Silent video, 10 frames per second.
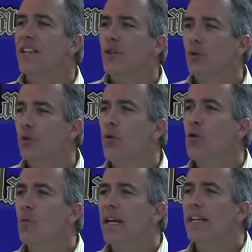in this
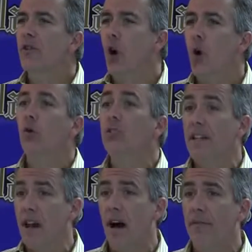room is old
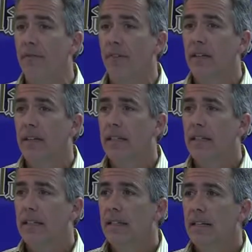enough
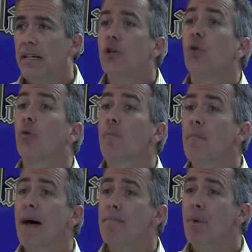to
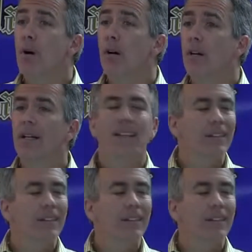remember